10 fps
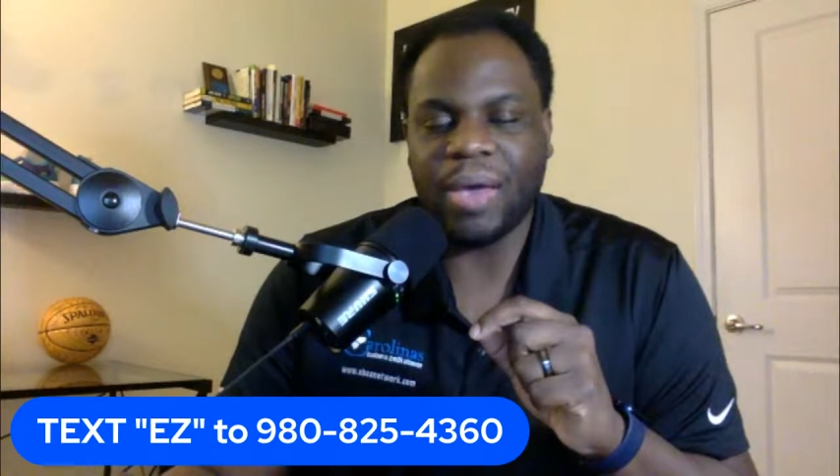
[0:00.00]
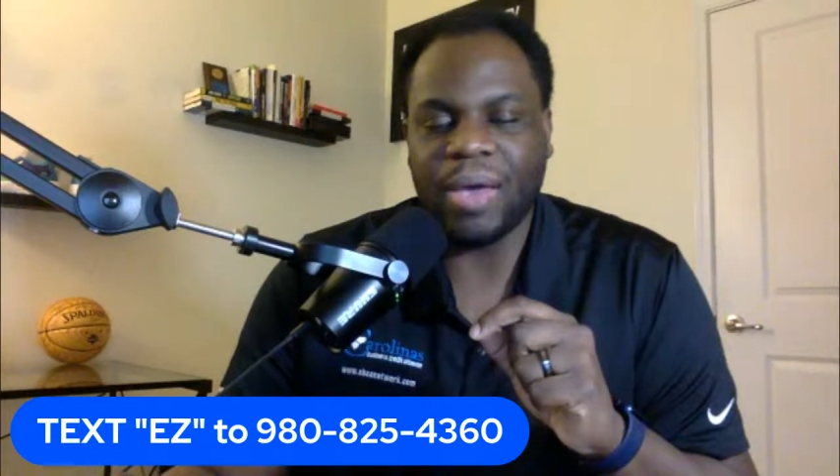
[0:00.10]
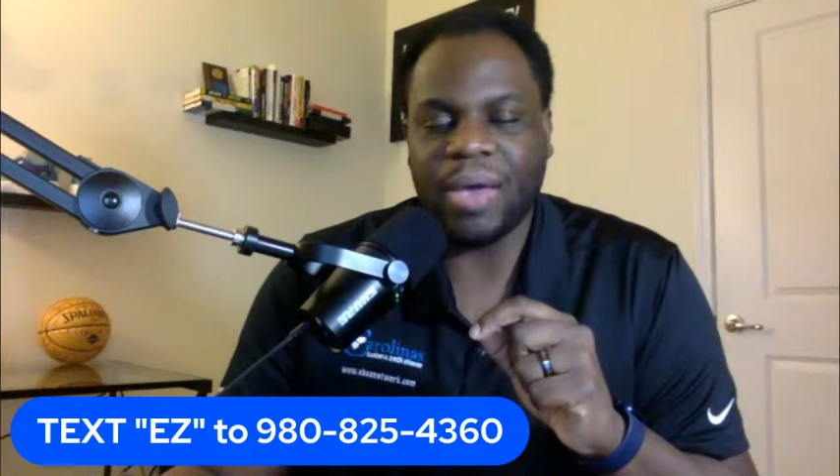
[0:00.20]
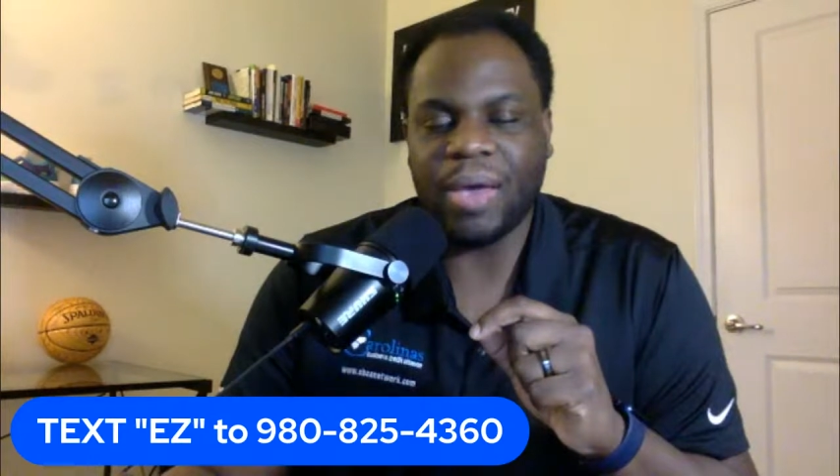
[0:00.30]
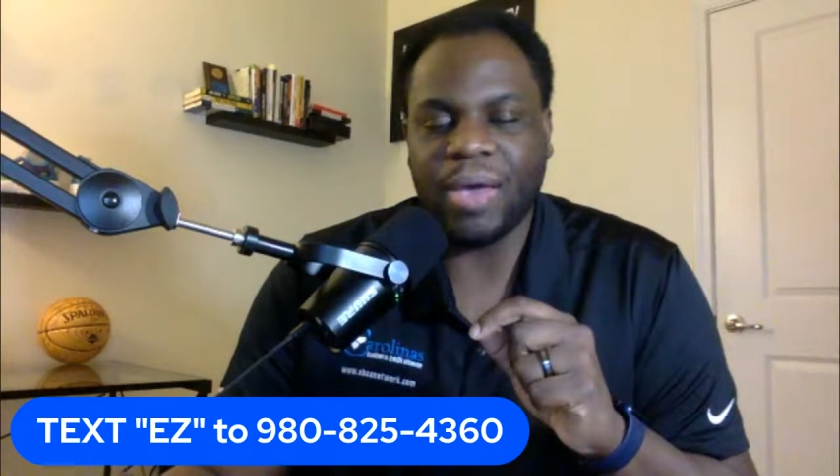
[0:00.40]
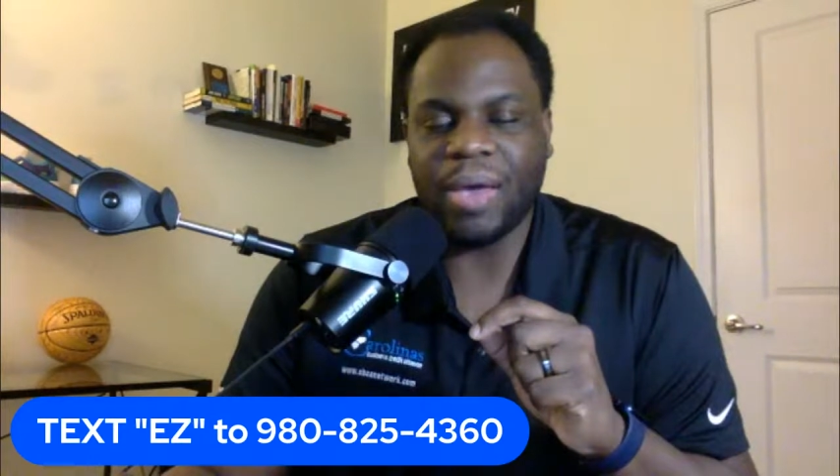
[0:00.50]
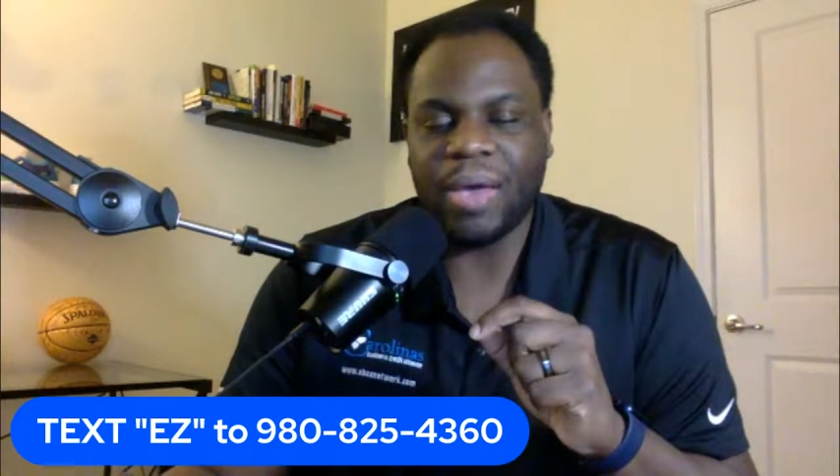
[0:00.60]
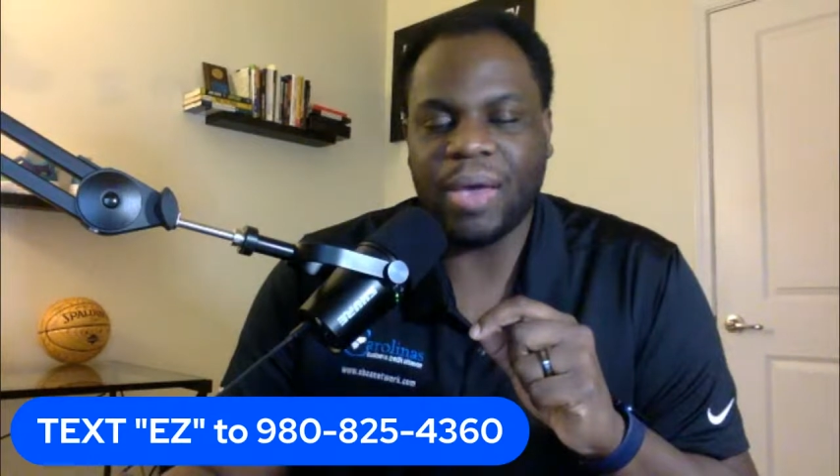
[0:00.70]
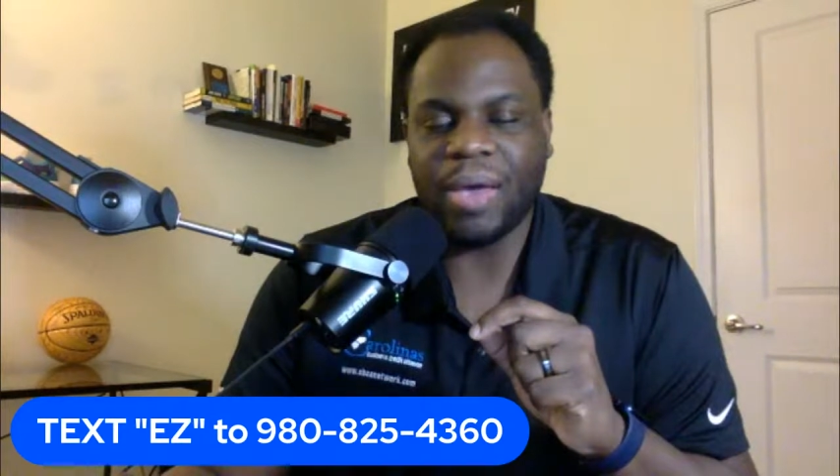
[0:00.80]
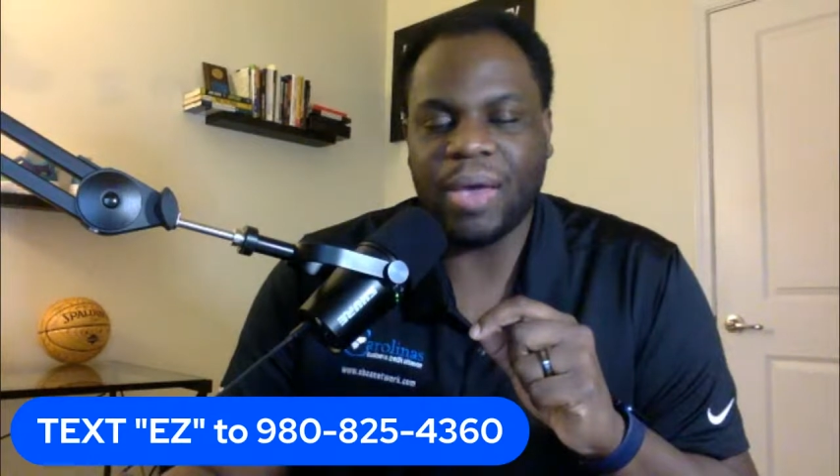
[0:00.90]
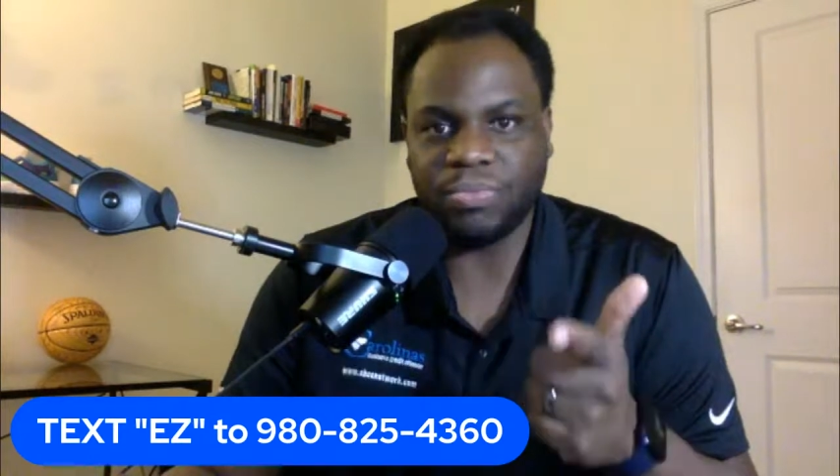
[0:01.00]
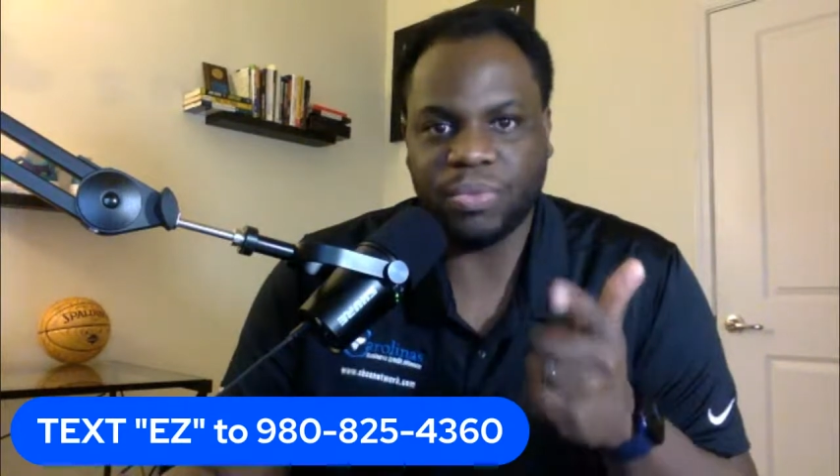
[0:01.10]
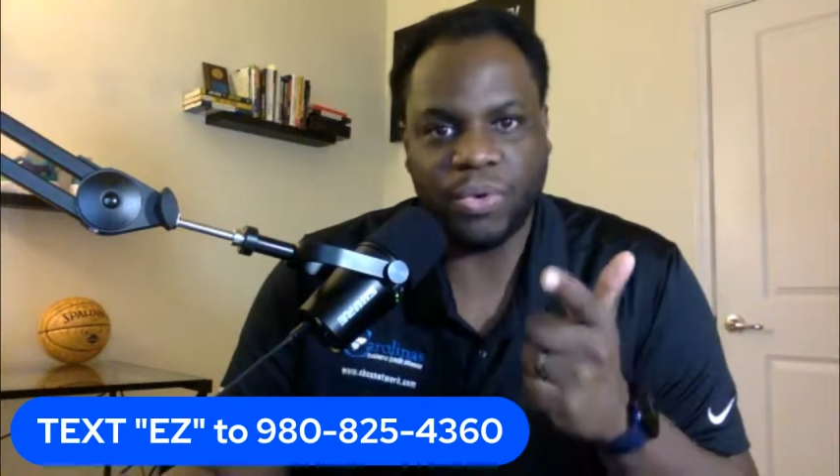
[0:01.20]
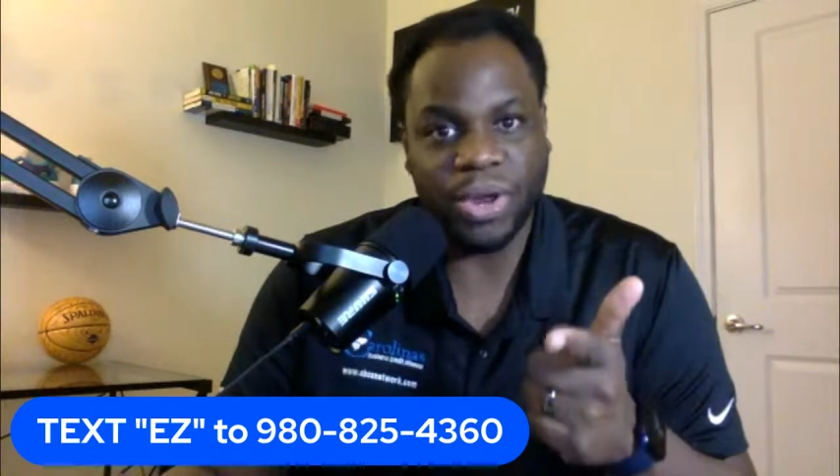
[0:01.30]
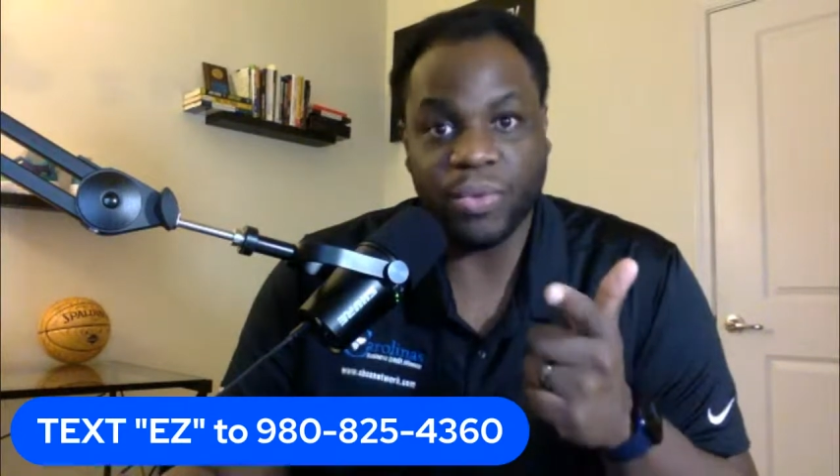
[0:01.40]
get your
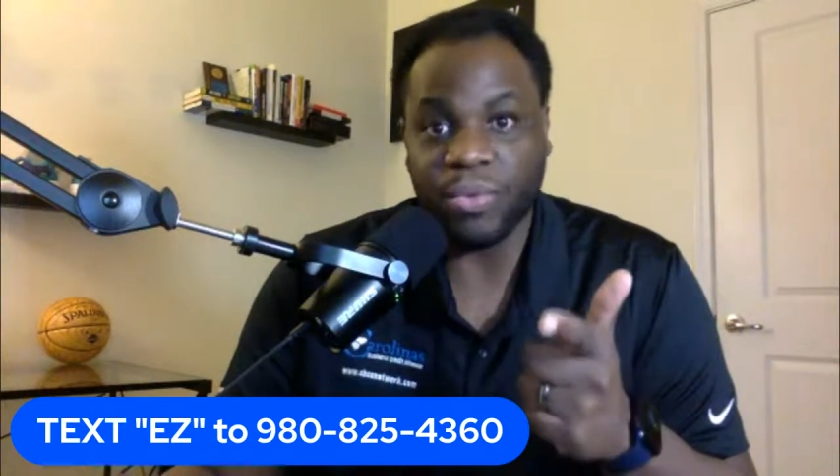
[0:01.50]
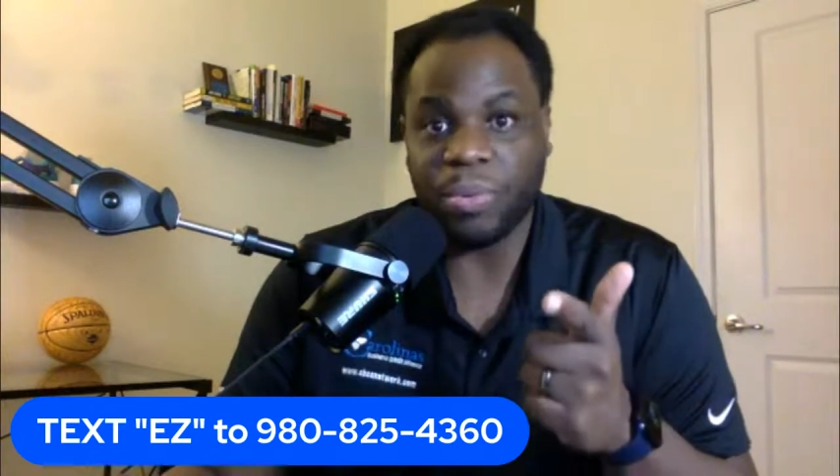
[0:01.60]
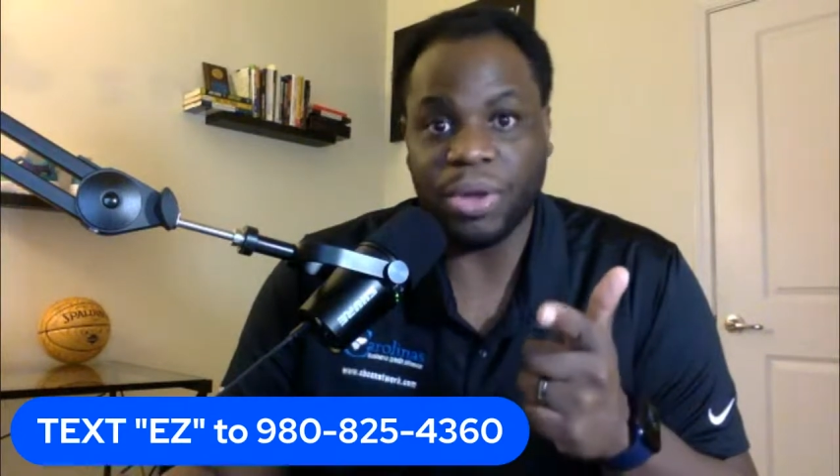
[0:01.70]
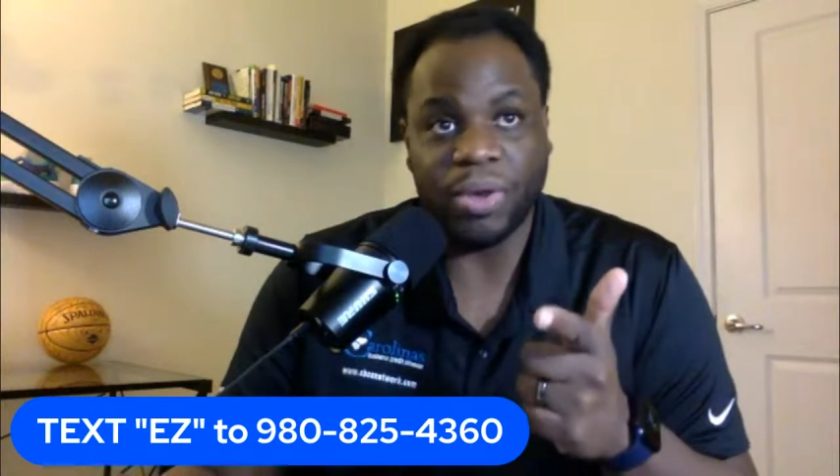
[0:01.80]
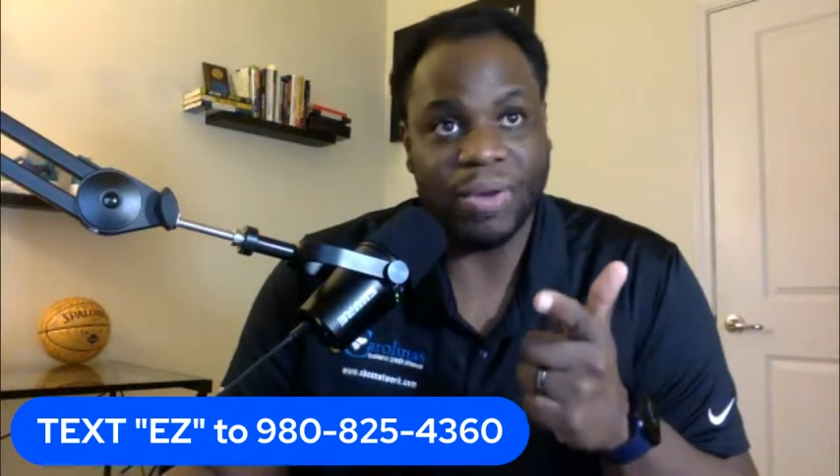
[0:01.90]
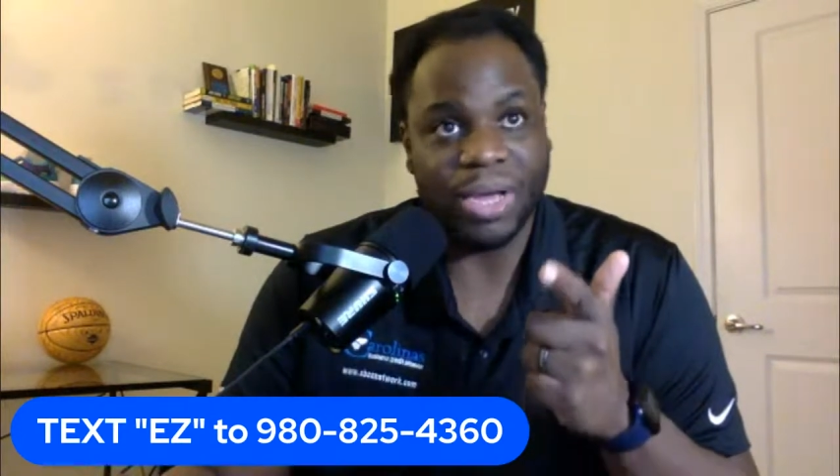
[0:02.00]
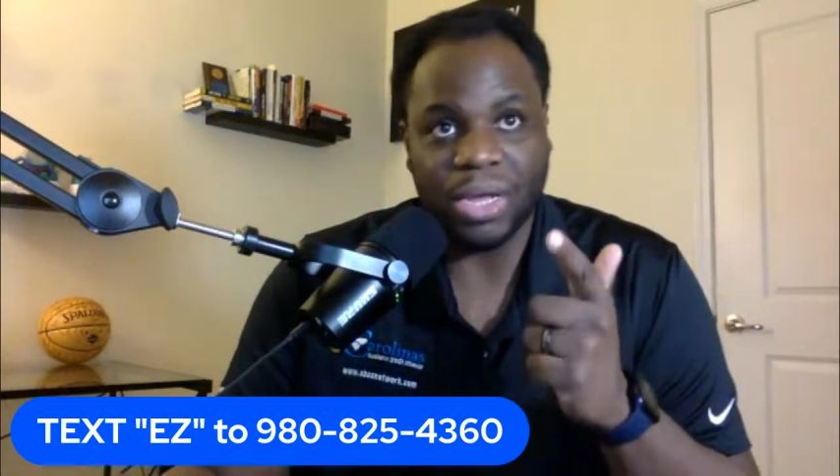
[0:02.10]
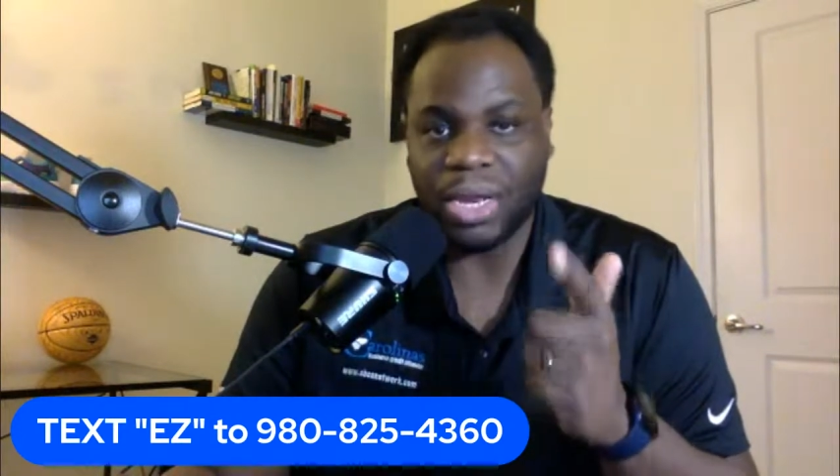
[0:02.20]
credit repaired, right?